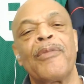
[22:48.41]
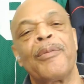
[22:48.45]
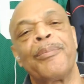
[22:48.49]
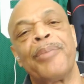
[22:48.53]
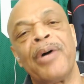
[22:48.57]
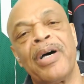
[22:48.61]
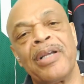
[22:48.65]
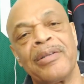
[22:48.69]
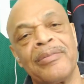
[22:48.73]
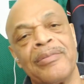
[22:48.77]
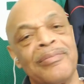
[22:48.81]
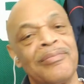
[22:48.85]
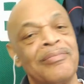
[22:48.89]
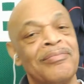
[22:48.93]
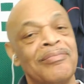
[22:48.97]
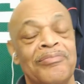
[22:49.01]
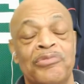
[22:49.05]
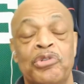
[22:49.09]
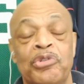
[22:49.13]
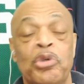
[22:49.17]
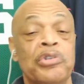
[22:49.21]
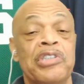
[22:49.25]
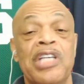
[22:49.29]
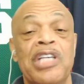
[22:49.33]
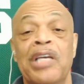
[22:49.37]
But
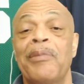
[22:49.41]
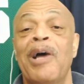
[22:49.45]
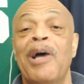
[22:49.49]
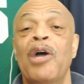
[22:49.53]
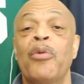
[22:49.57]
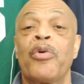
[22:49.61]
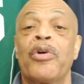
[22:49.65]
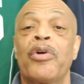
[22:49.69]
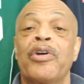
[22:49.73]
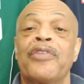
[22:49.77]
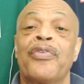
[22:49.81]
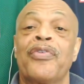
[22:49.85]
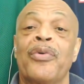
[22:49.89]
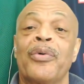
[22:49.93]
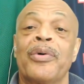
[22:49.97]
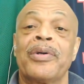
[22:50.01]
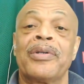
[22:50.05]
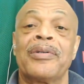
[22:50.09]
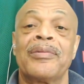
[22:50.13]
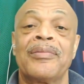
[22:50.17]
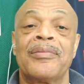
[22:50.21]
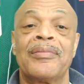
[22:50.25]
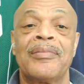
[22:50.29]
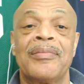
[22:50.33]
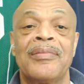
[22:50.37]
don't take my word for it.
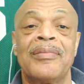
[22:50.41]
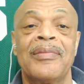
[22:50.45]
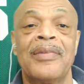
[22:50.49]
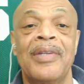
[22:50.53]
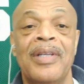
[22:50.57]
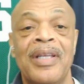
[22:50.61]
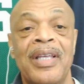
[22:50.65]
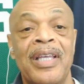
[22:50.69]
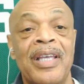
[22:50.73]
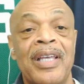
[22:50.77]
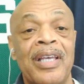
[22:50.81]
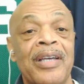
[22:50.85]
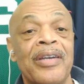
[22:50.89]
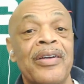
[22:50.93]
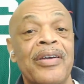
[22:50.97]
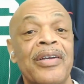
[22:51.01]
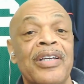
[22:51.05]
Here